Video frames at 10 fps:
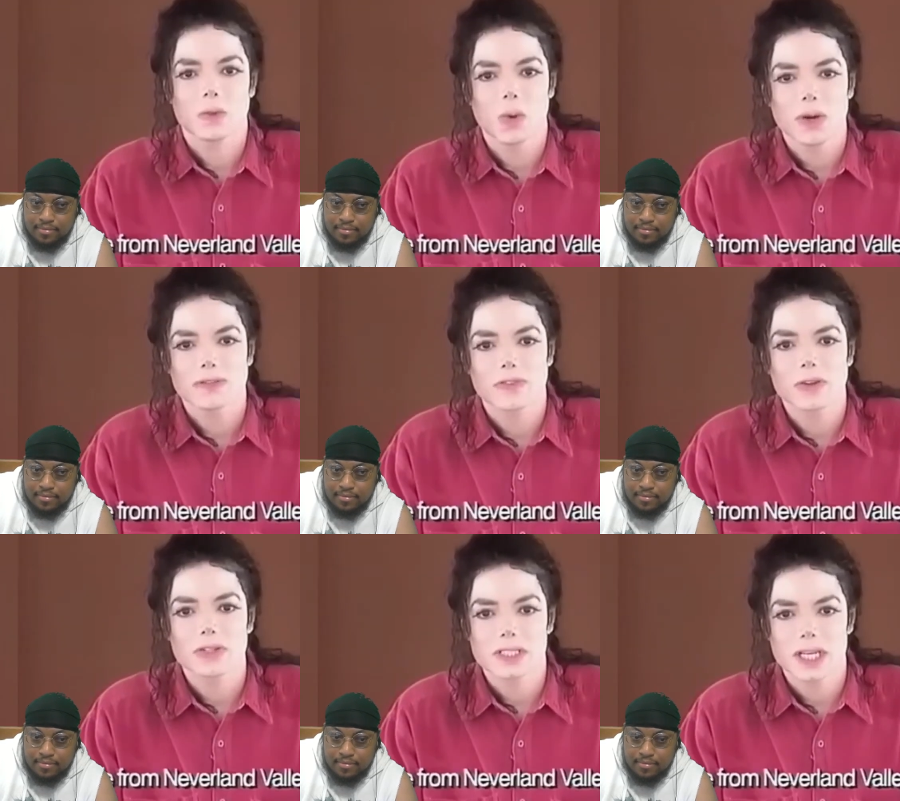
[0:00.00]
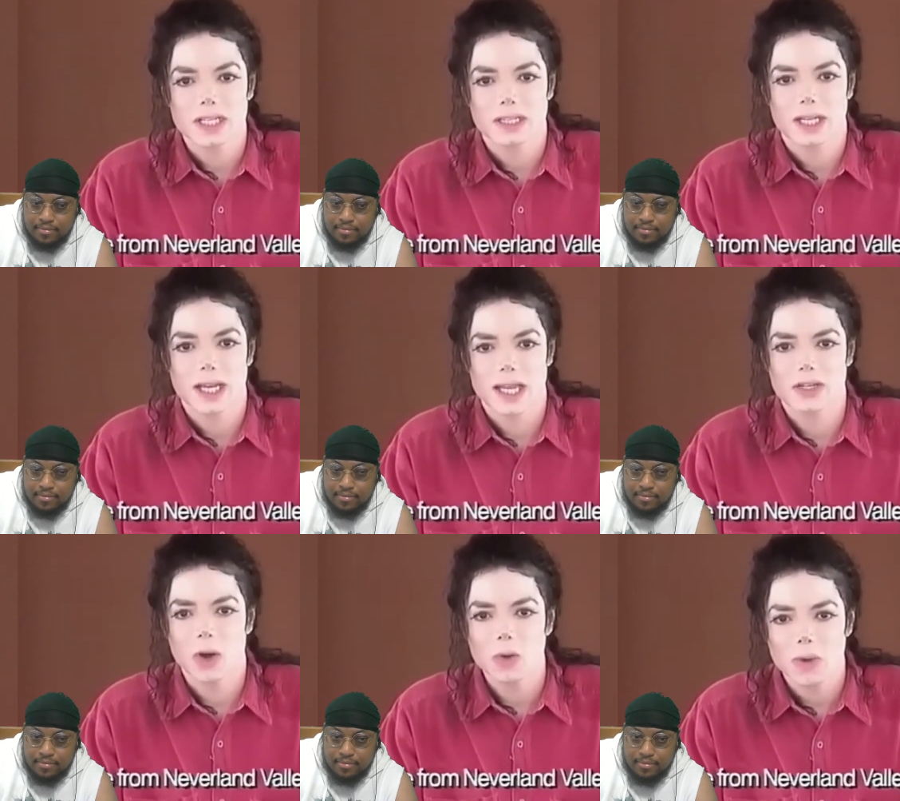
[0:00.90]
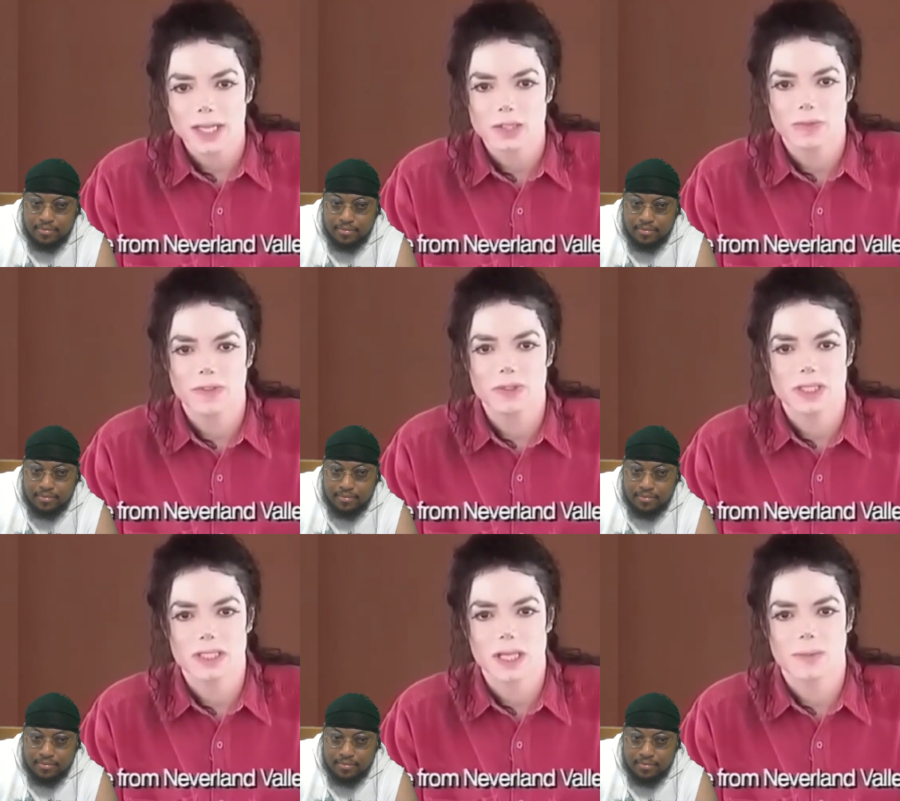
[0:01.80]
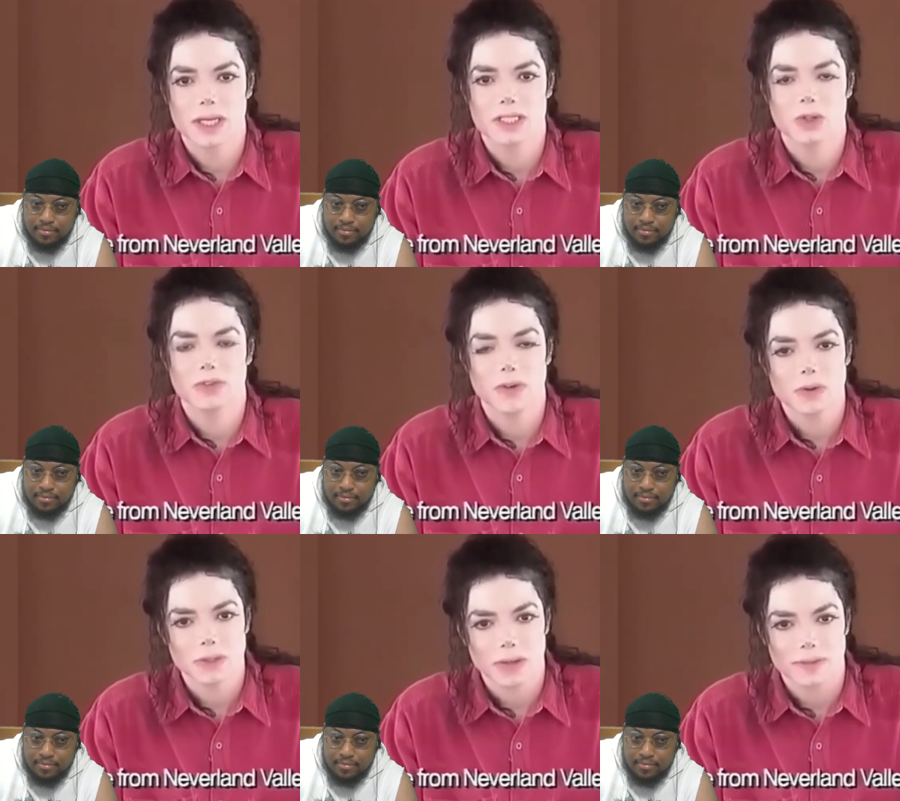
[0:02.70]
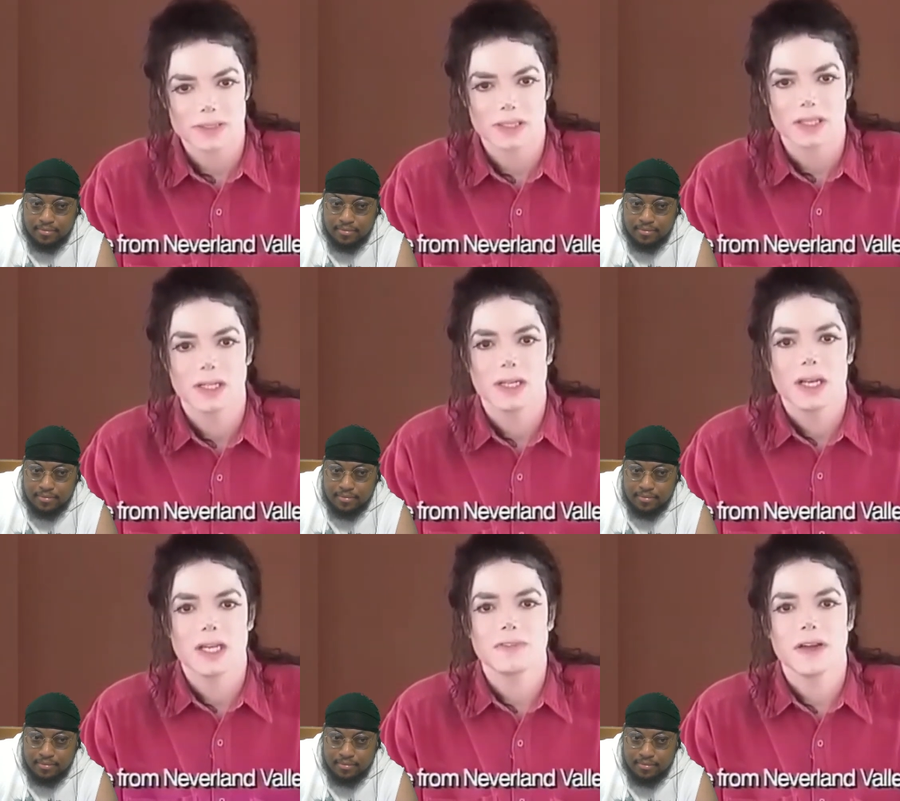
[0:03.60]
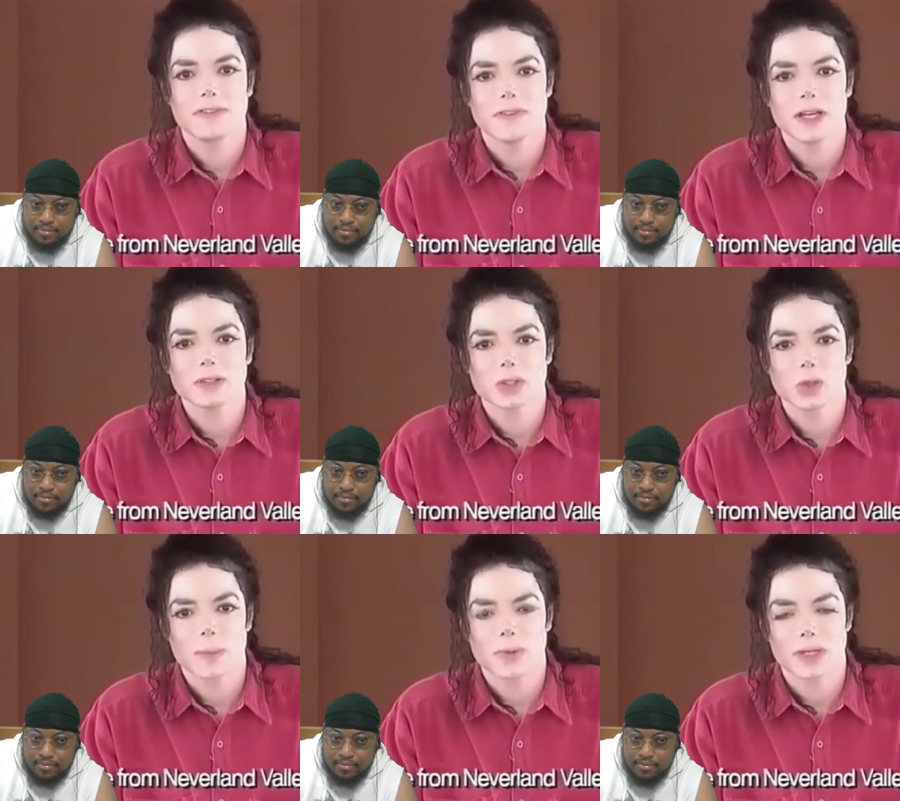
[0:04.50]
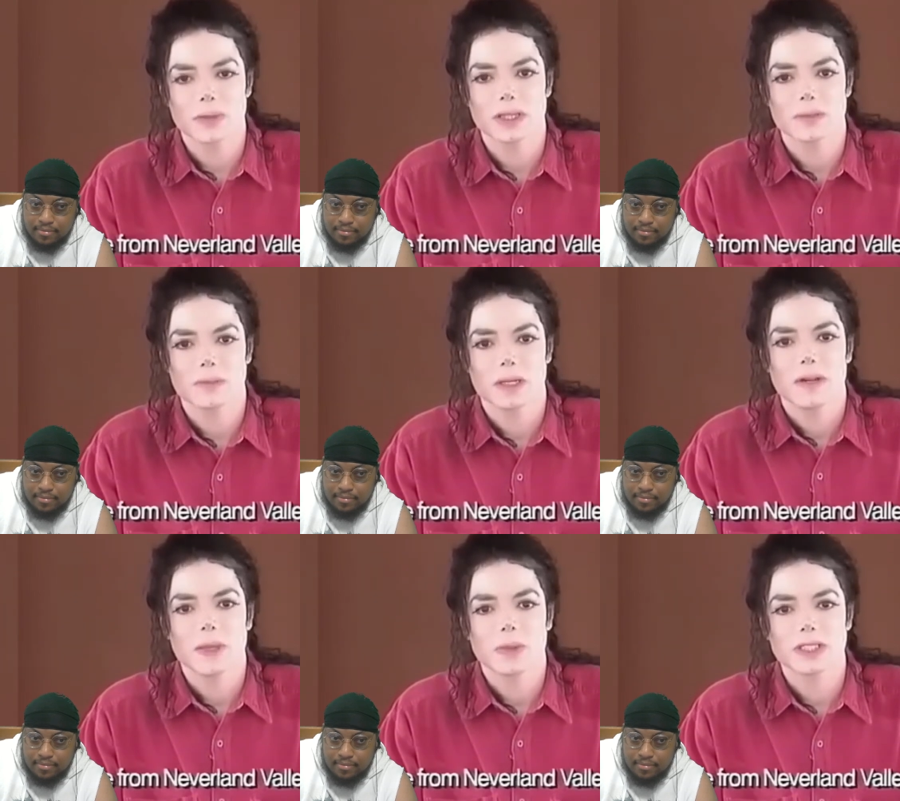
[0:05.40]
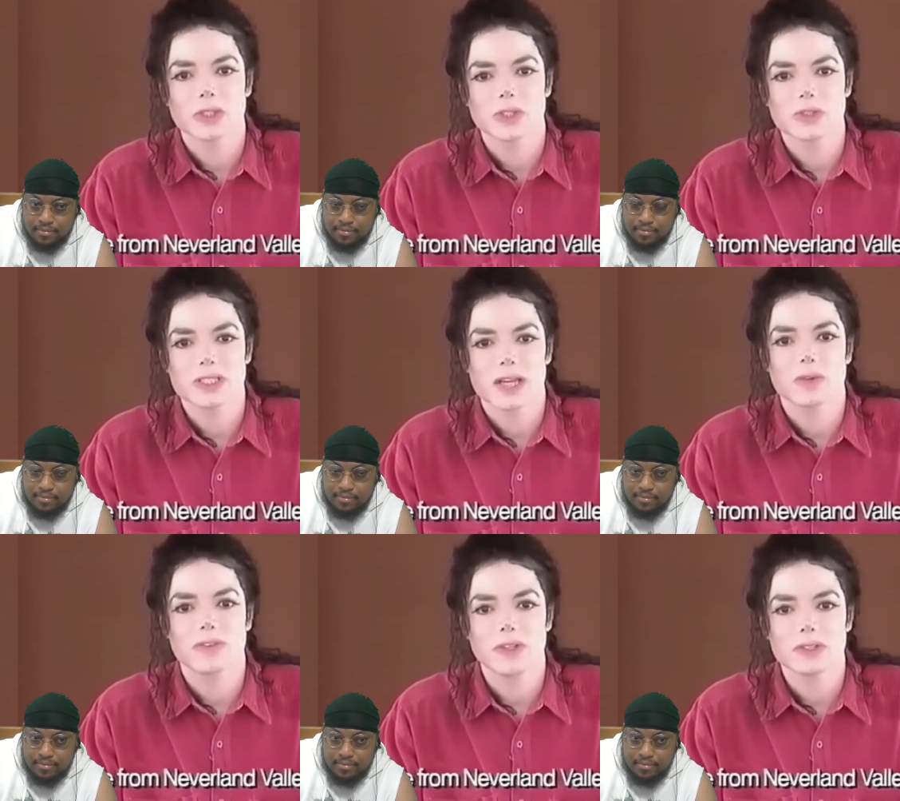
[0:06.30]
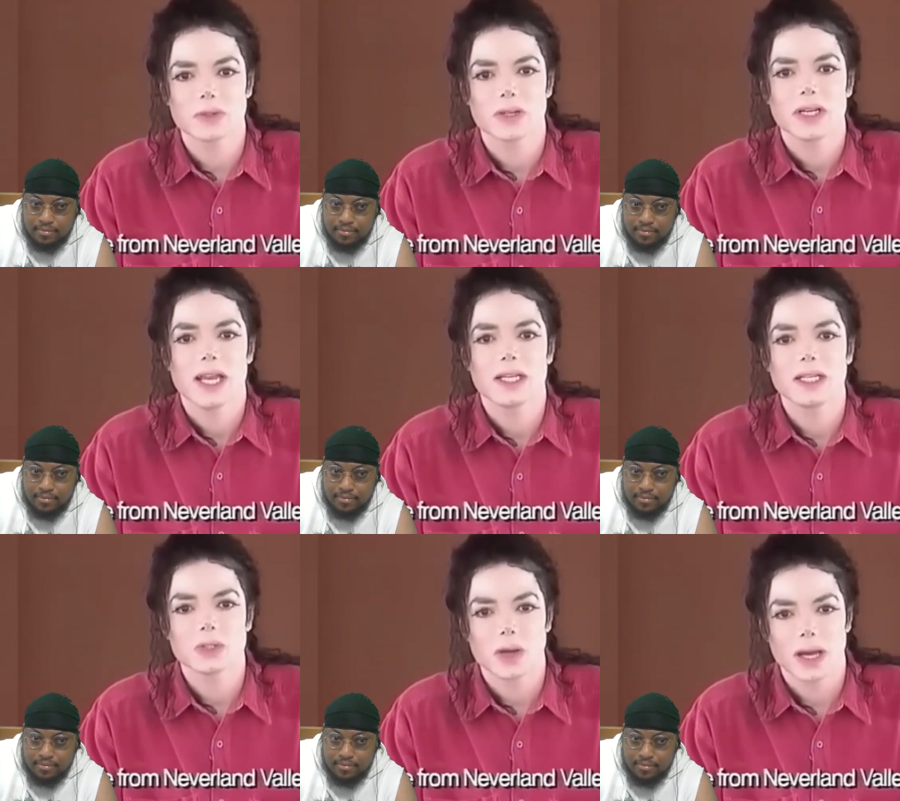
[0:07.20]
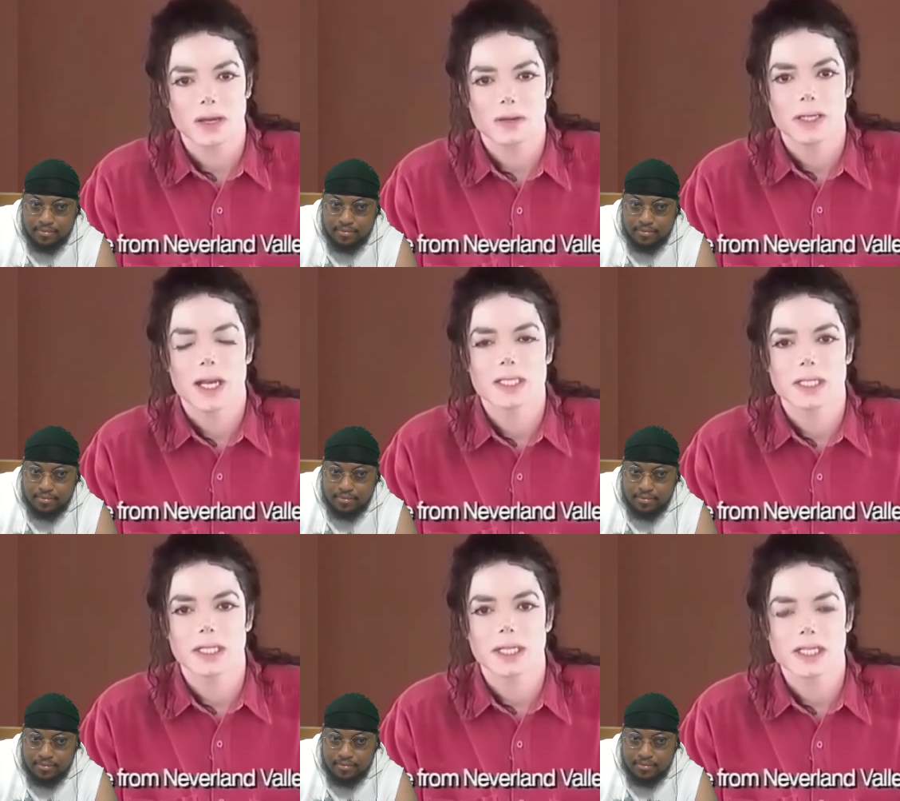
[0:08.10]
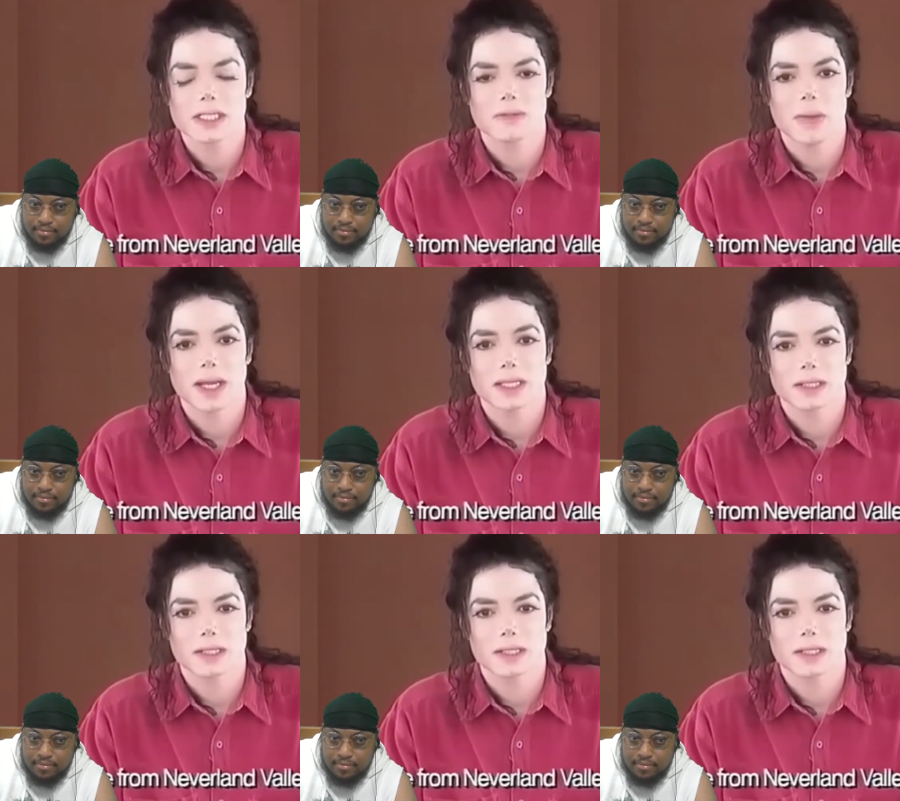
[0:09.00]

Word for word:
Speaker 1: The warrant further stated that I had no right to refuse the examination or photographs, and if I failed to cooperate with them, they would introduce that refusal at any trial as an indication of my